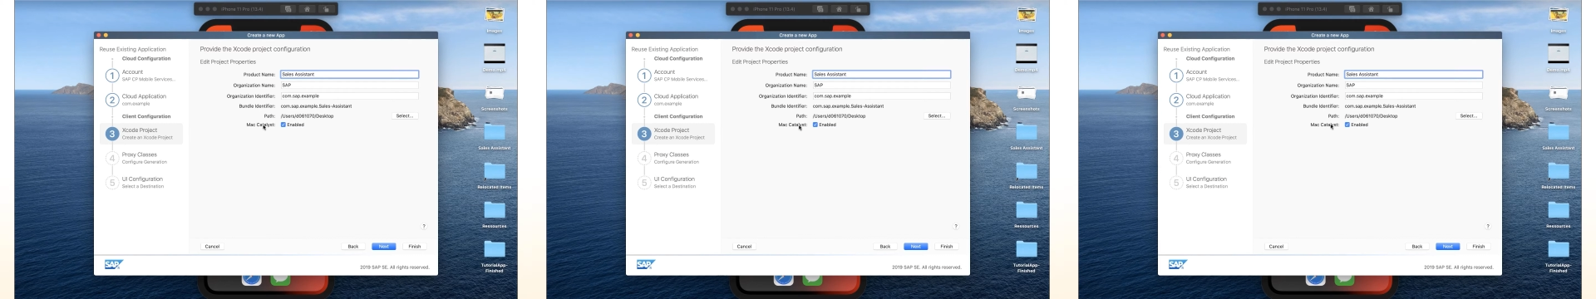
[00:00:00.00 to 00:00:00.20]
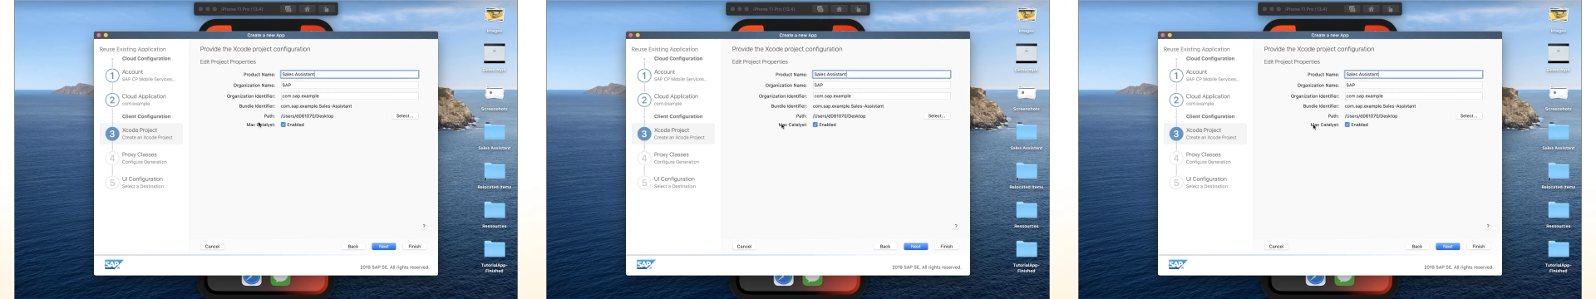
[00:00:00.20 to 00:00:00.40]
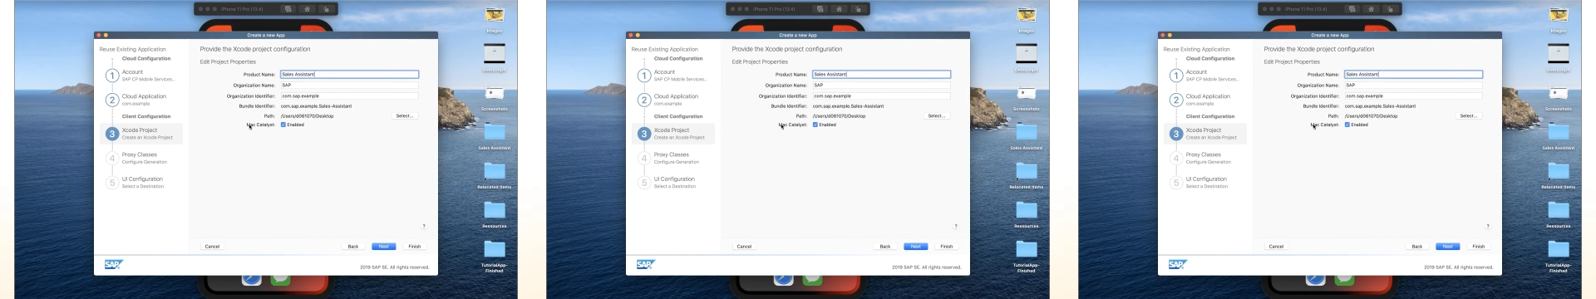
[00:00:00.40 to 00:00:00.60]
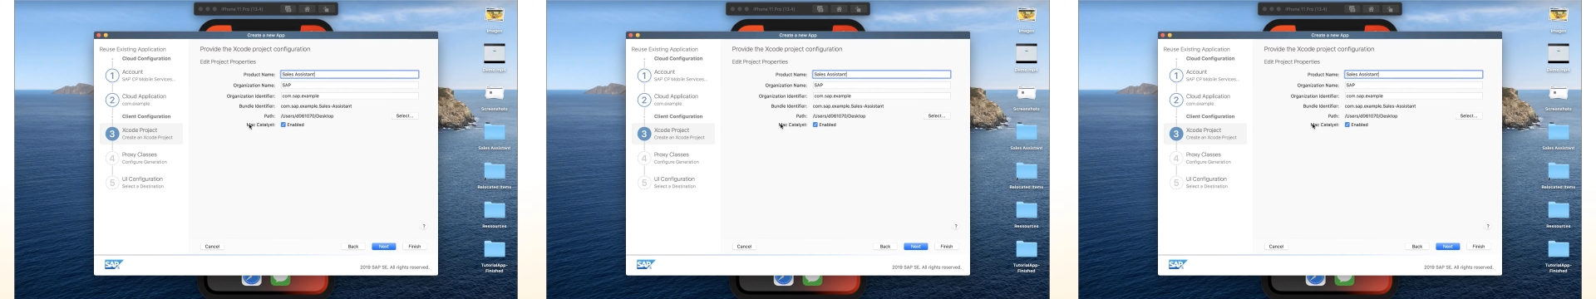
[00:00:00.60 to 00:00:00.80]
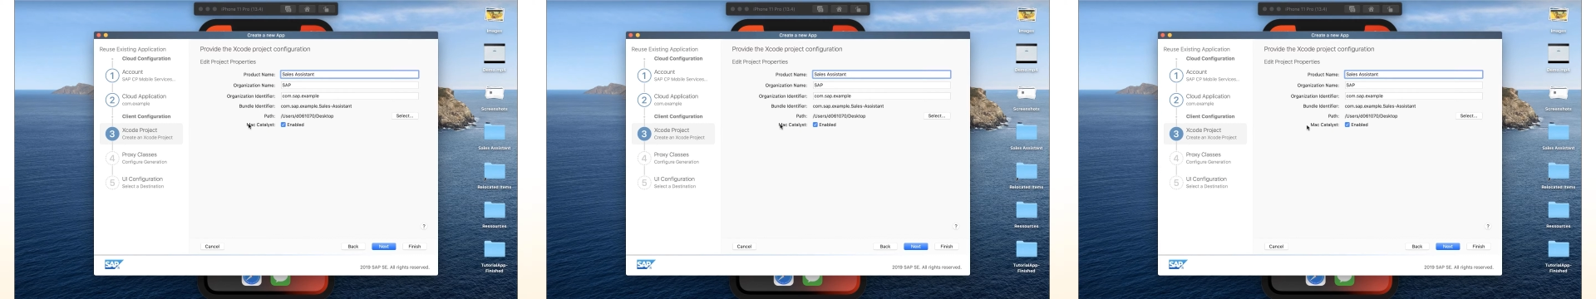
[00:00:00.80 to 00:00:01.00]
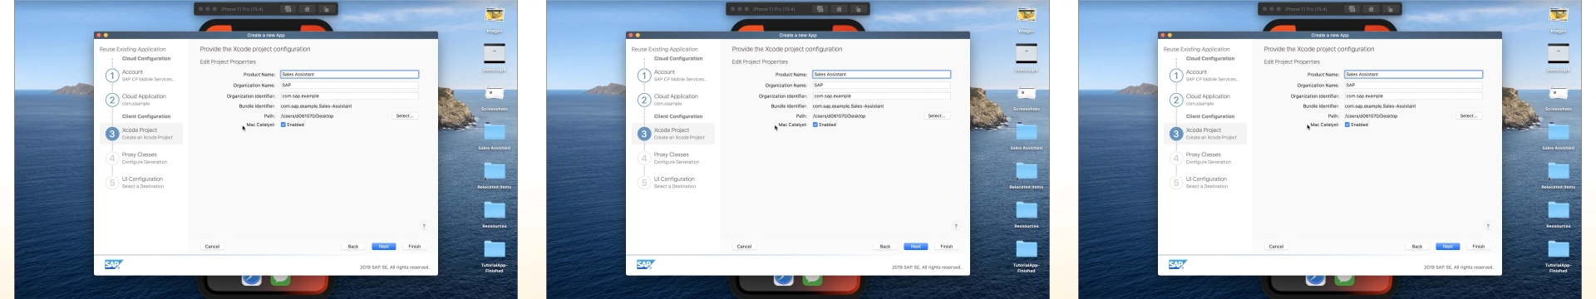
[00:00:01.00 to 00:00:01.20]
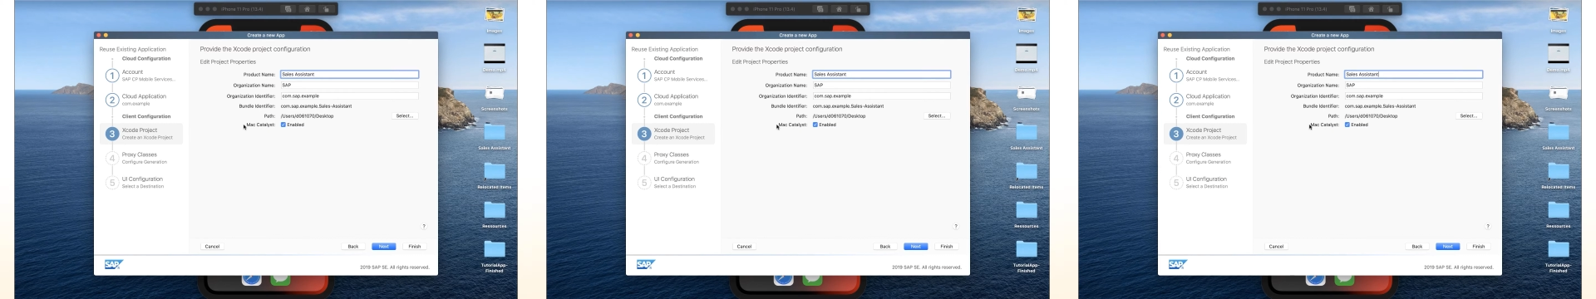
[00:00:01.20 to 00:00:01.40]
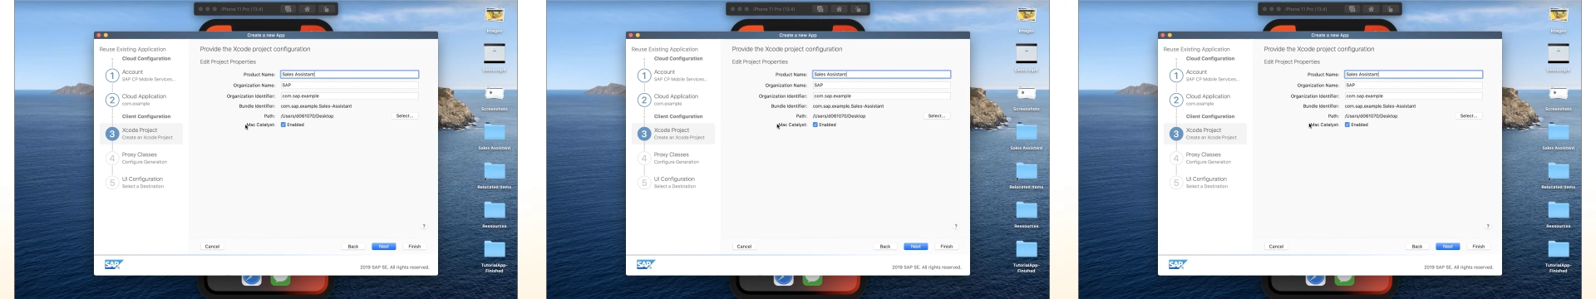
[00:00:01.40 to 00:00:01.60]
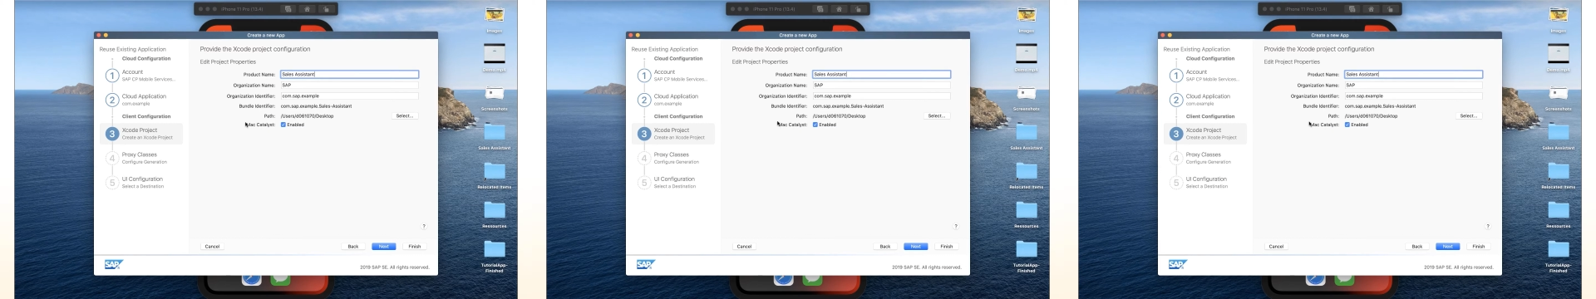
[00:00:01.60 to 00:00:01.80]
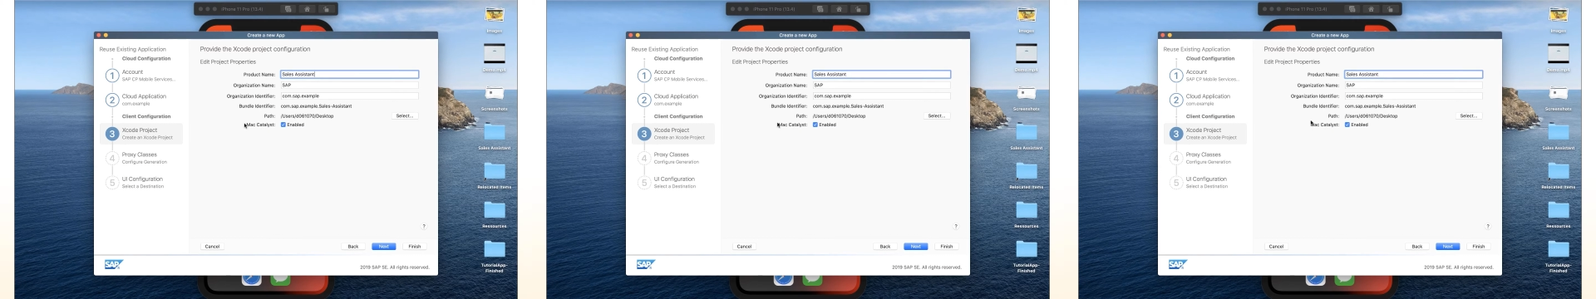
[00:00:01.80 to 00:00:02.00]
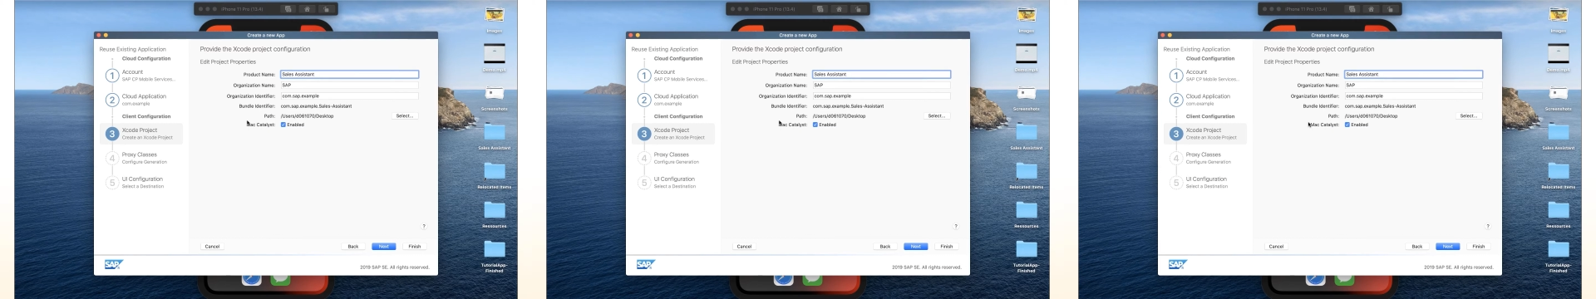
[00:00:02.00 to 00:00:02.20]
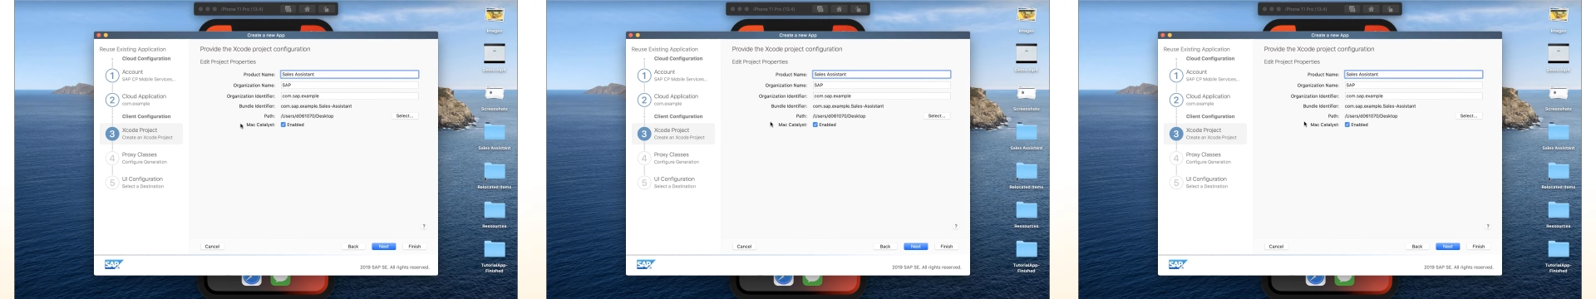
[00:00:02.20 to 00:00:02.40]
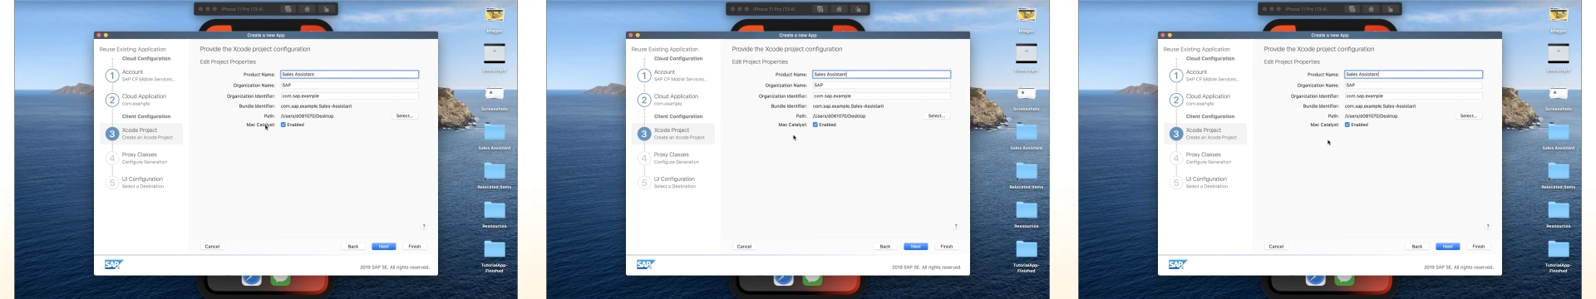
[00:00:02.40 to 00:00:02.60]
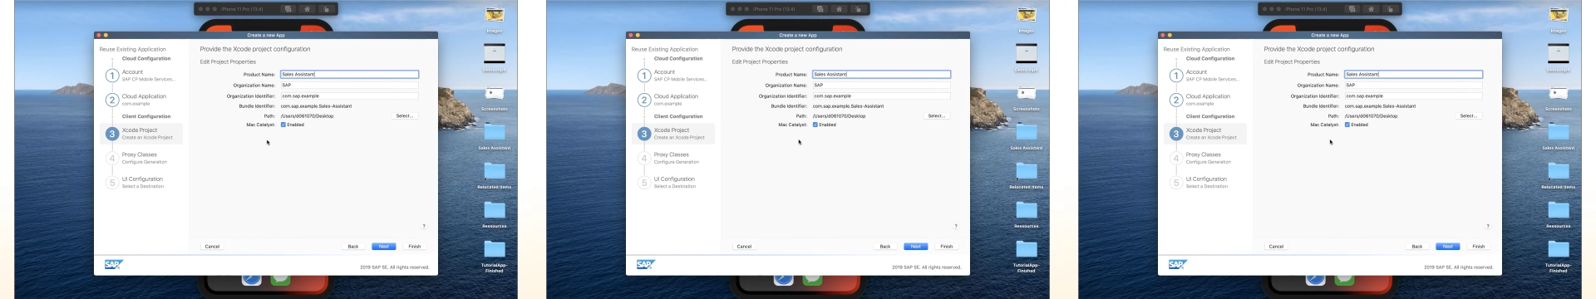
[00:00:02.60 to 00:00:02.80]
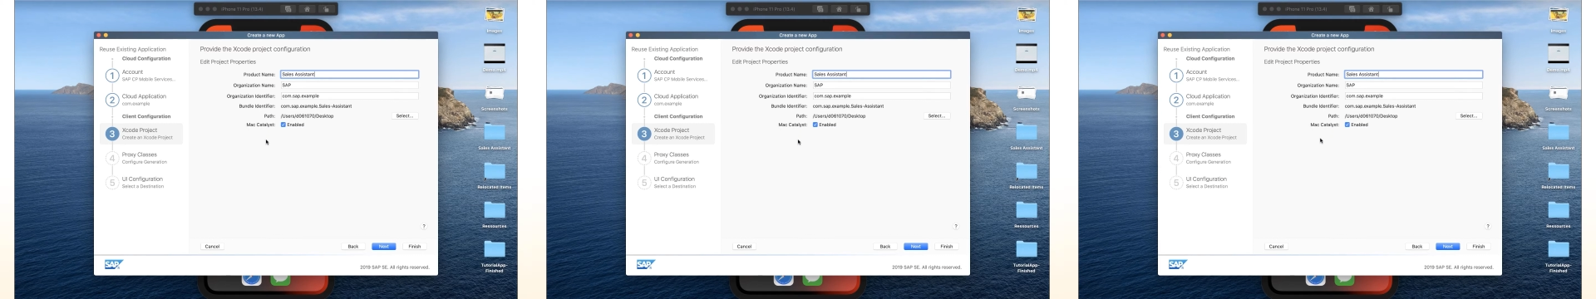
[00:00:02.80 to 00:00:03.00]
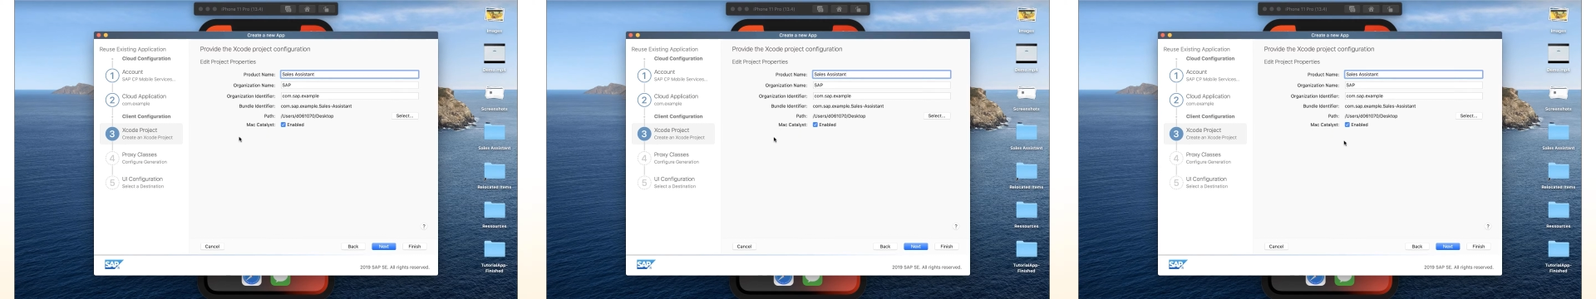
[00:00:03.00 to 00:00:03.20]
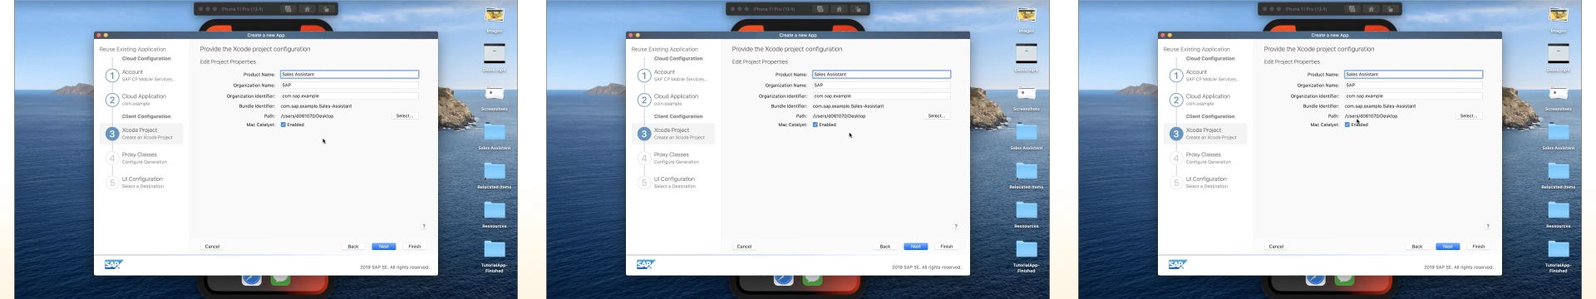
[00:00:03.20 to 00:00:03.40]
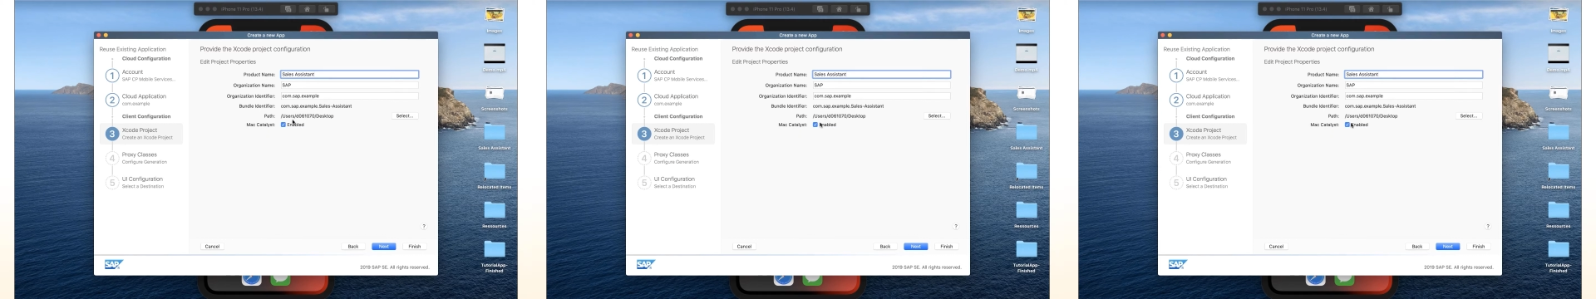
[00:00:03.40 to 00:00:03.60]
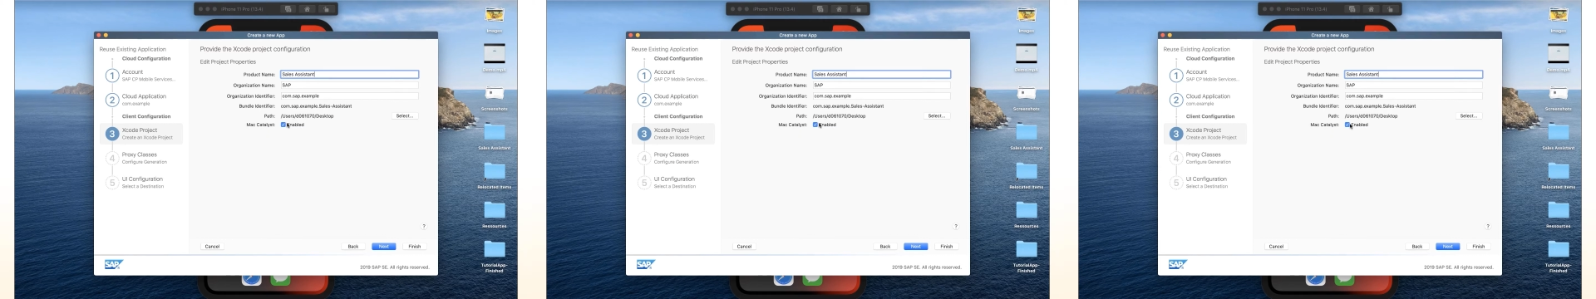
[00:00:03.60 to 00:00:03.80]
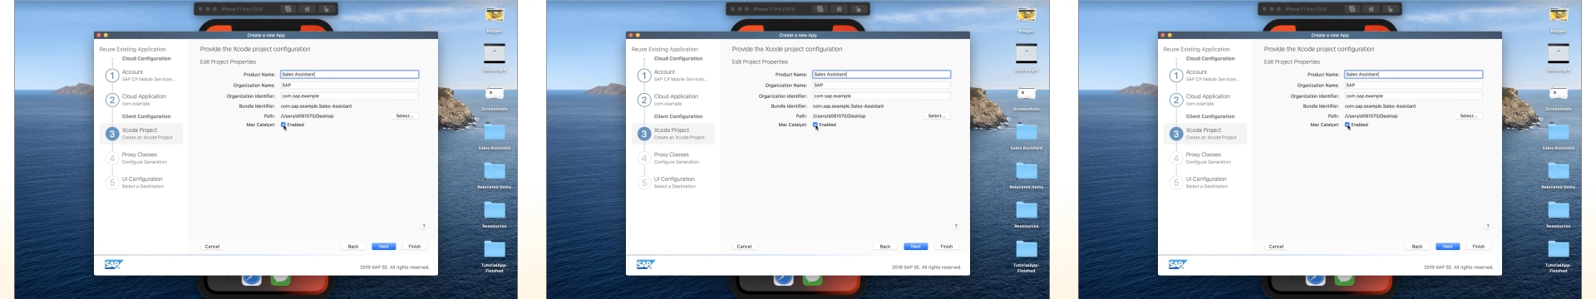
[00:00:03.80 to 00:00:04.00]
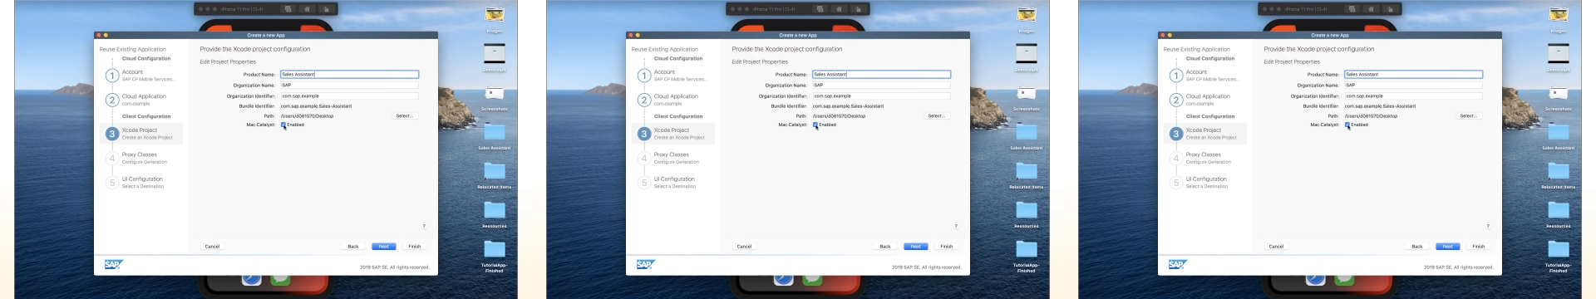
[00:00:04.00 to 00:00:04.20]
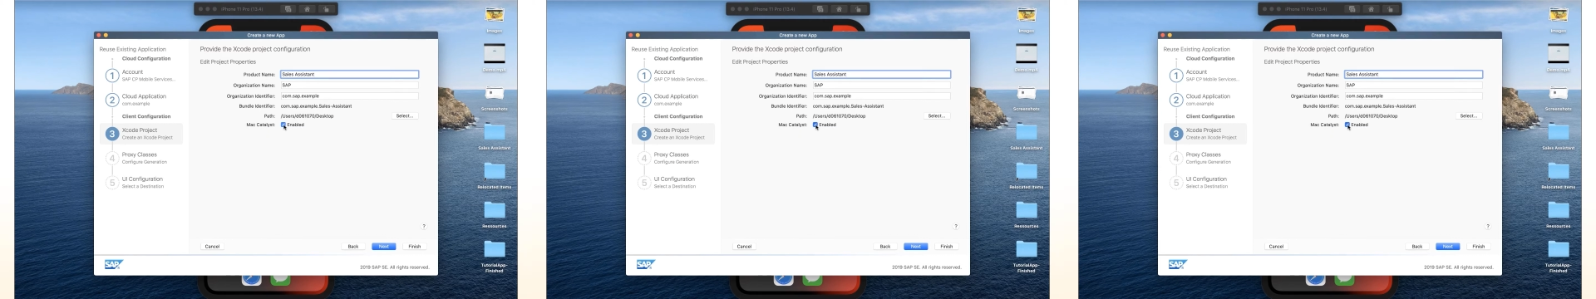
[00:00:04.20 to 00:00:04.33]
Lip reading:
[unreadable: no face in view]